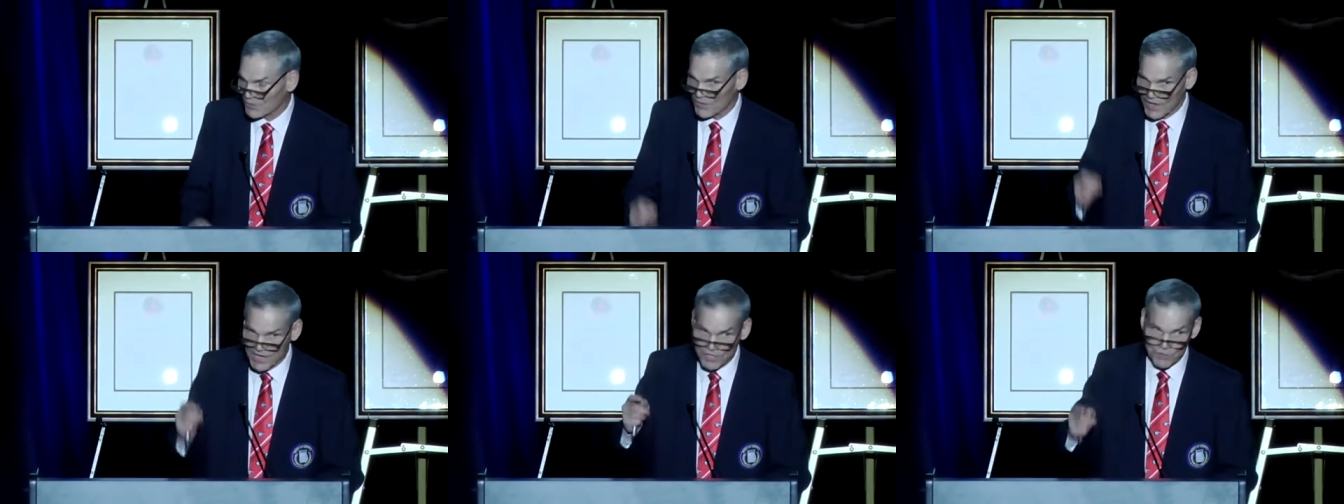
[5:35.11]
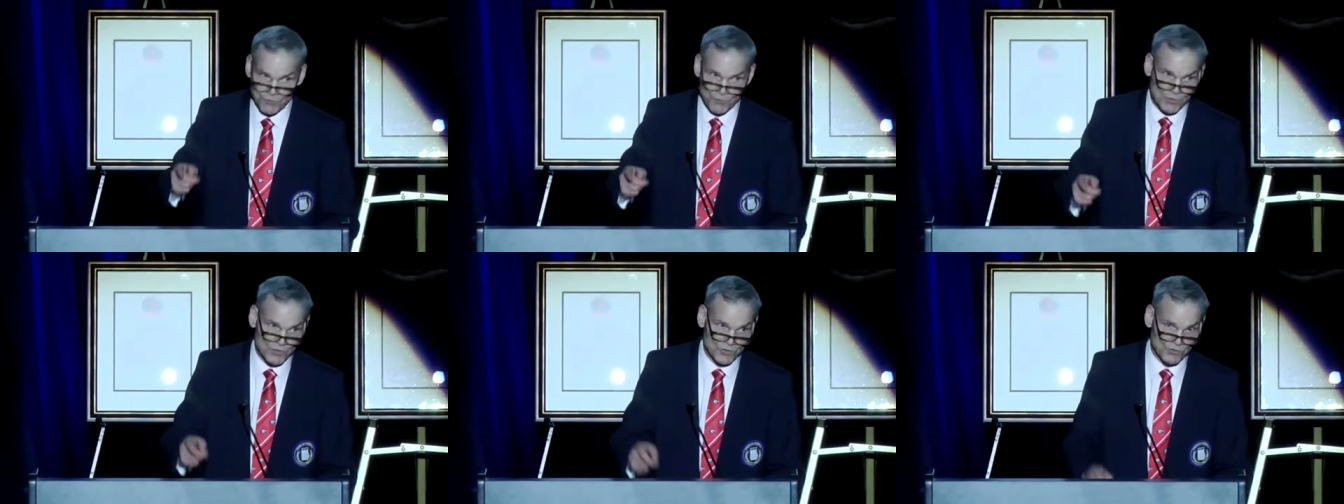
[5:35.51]
thank you
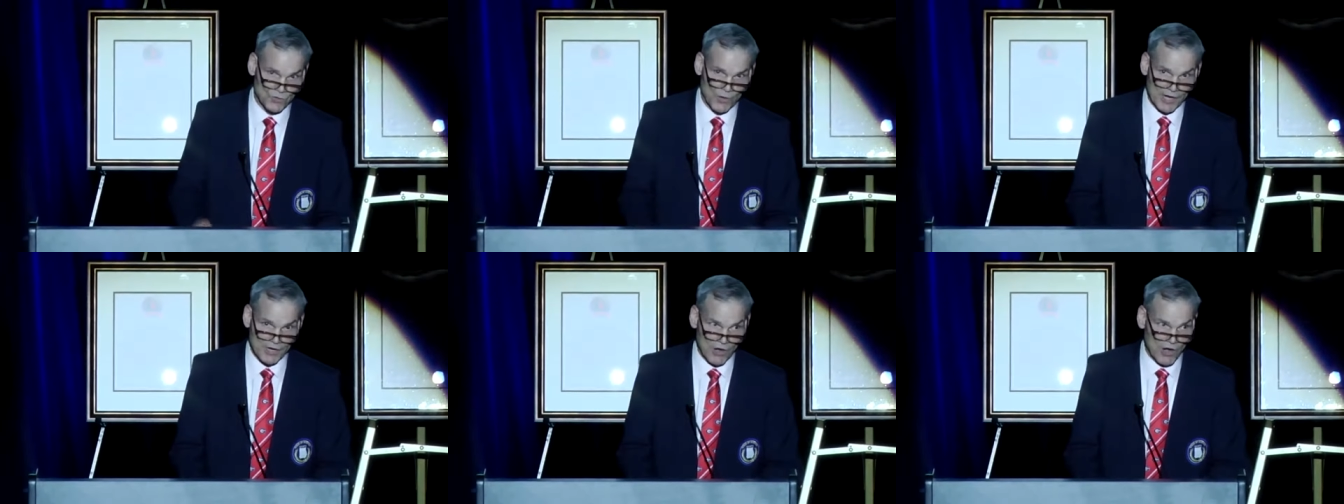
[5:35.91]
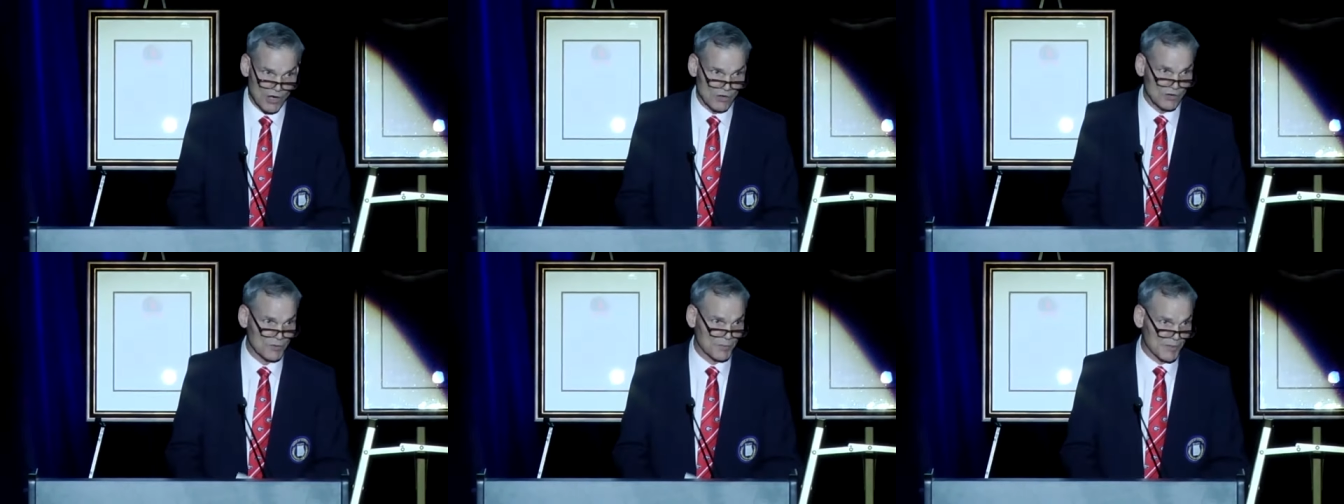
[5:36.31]
for this great
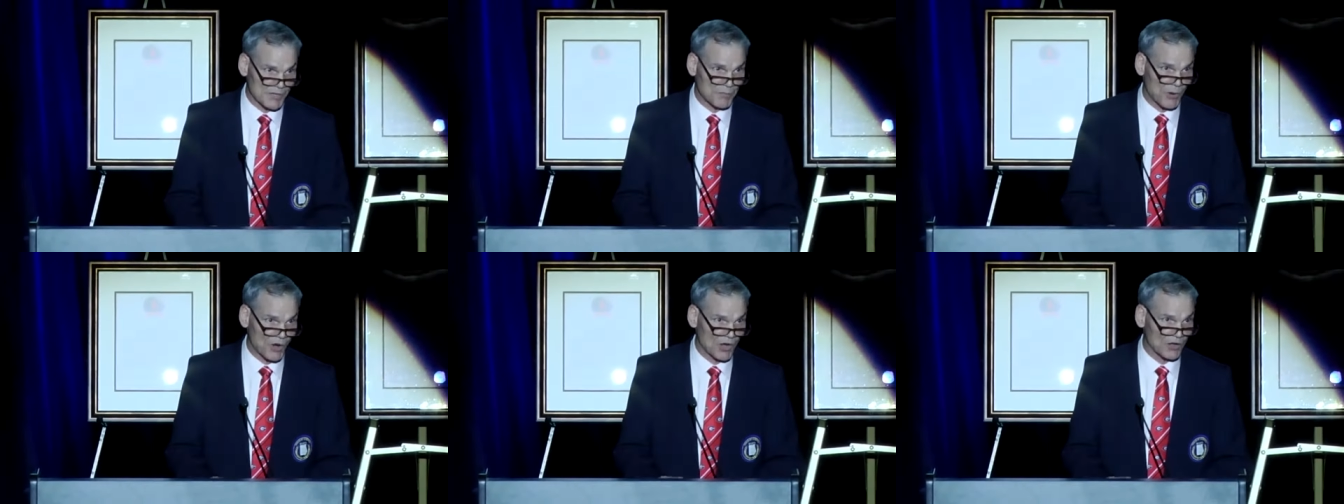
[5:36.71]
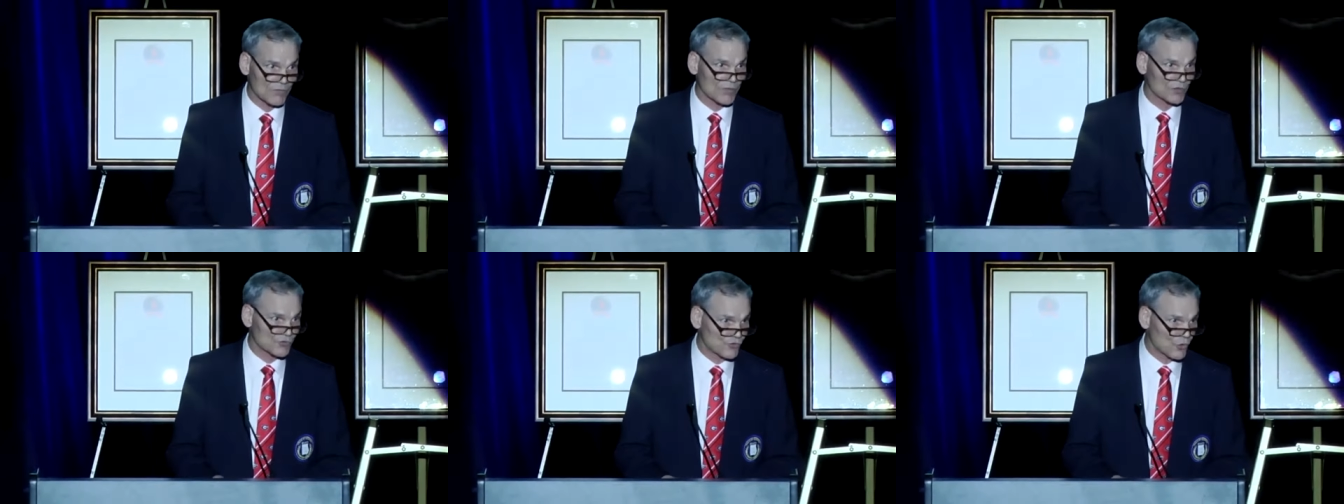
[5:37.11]
honor to be part of
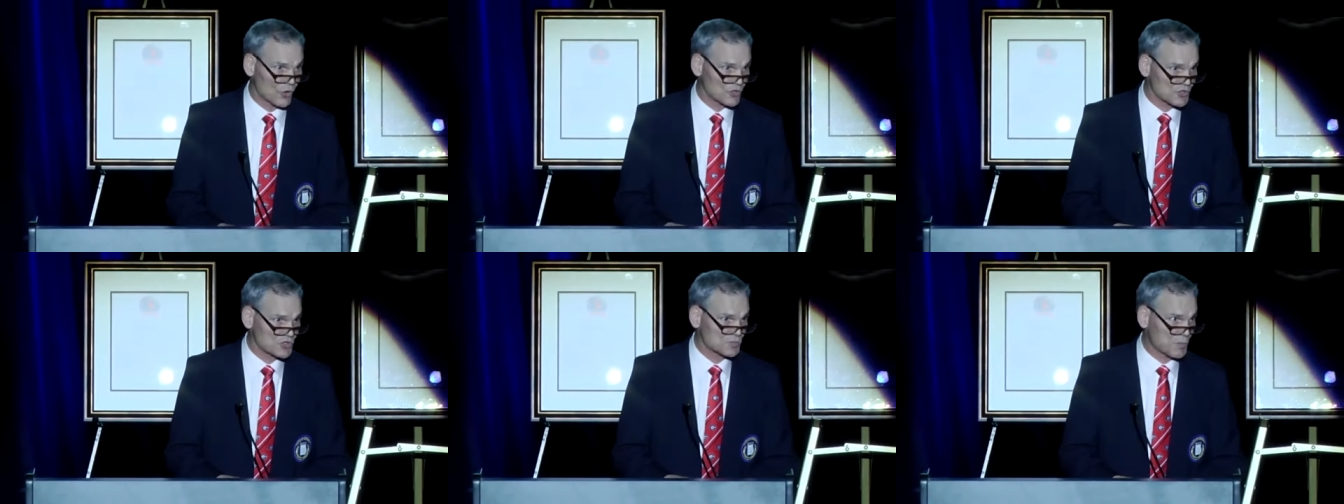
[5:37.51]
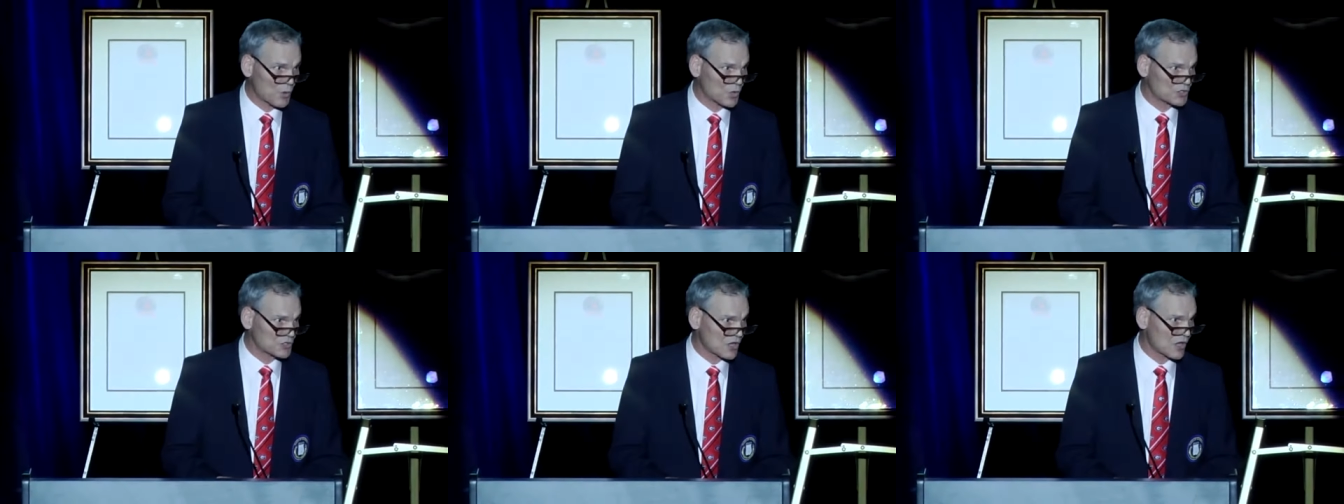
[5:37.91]
the Georgia
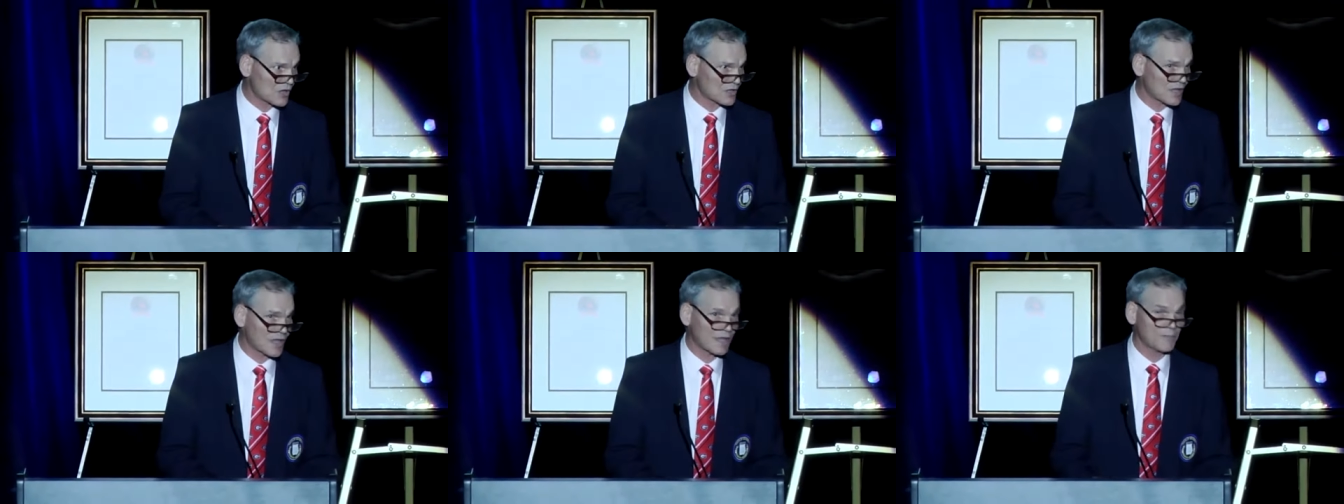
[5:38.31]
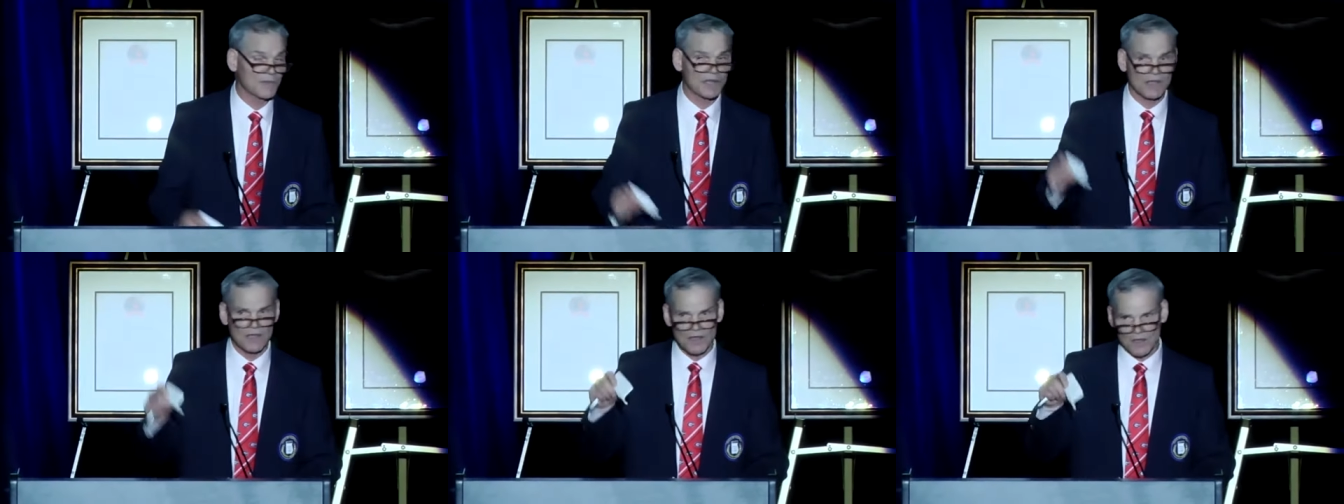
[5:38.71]
Sports Holiday
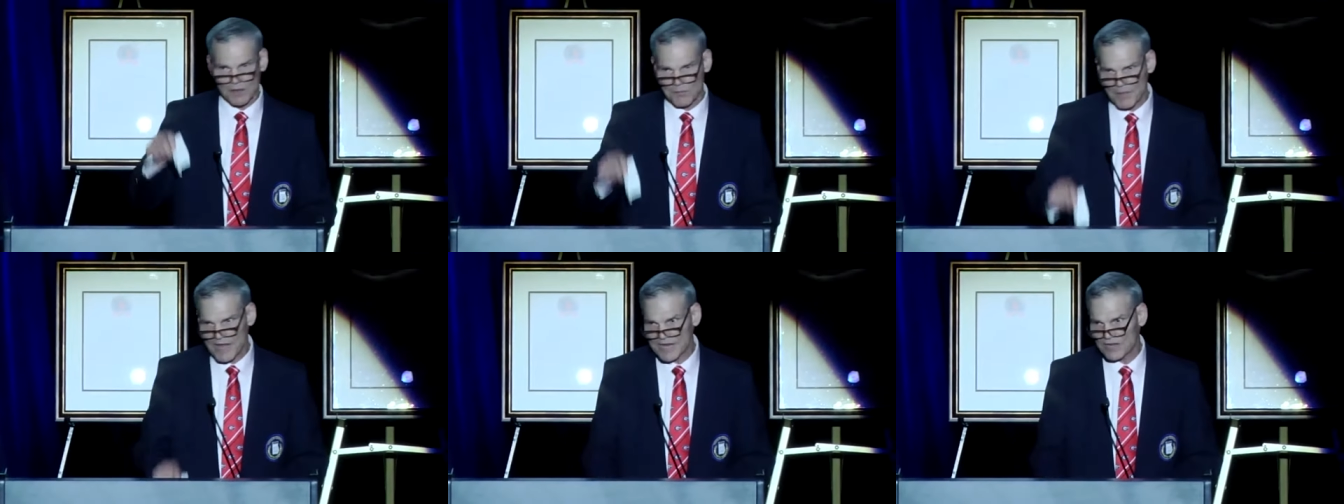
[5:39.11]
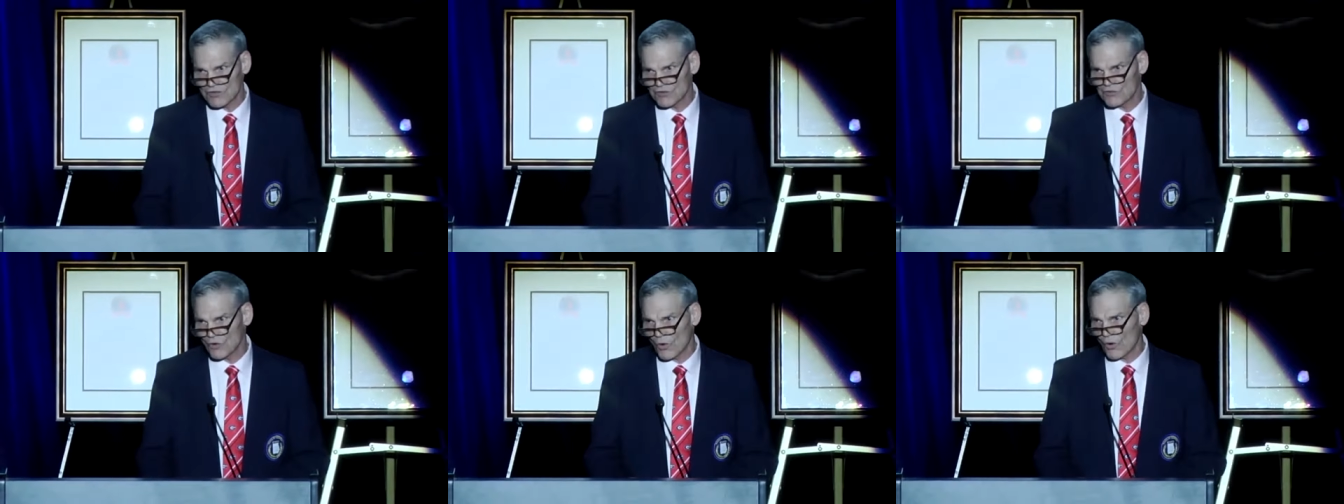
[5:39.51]
in
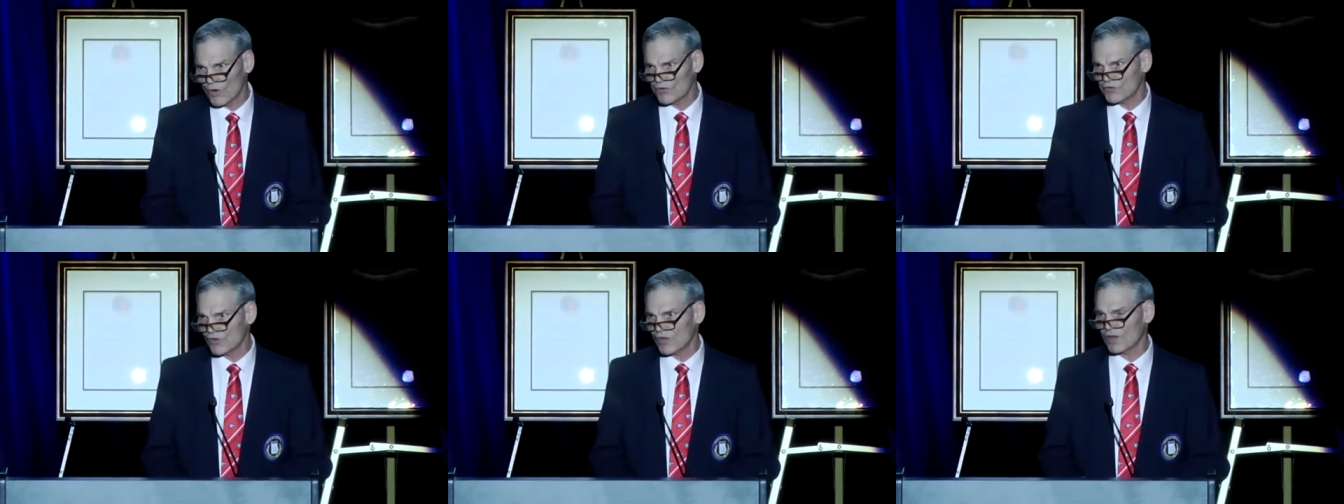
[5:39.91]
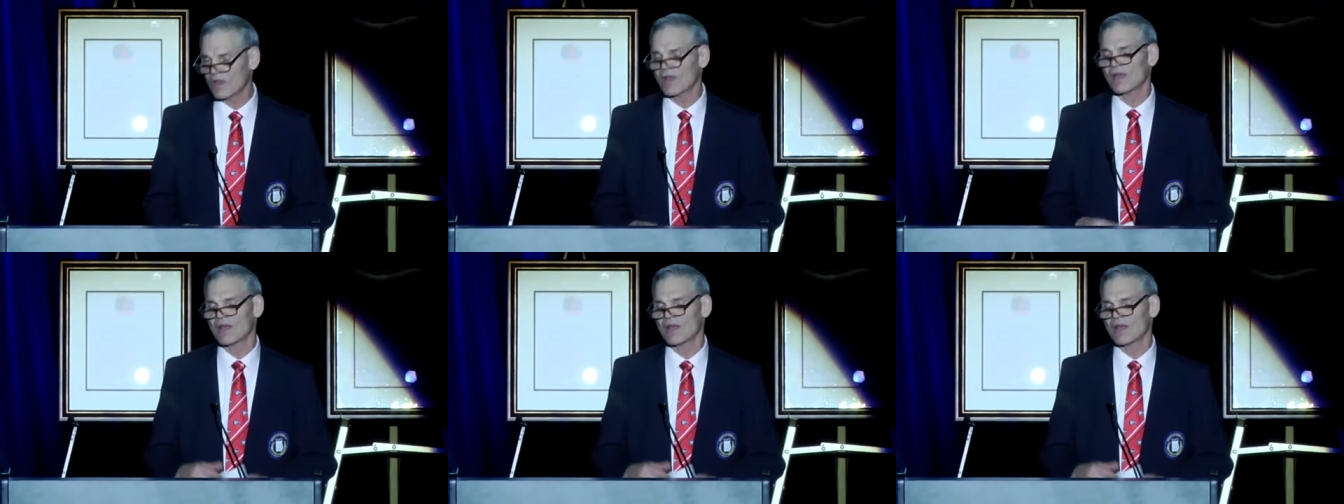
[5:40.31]
Macon, Georgia.